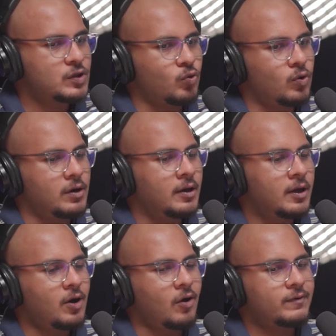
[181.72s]
school
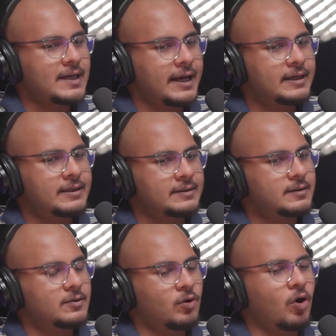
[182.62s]
of
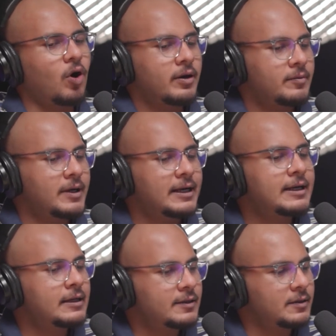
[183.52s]
scientists, you know, or
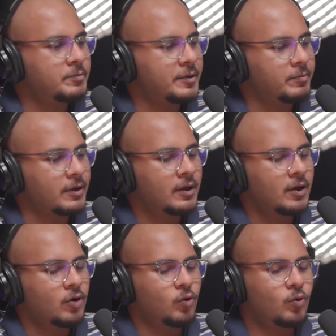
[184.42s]
intelligent people
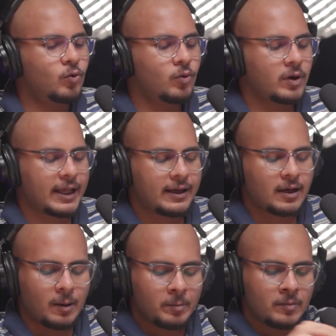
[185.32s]
who
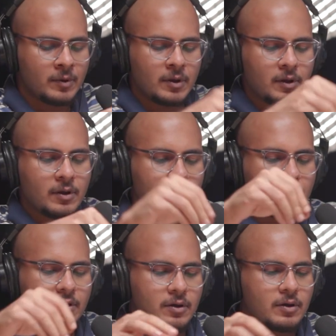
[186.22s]
like come,
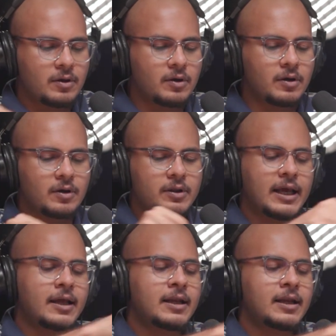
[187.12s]
they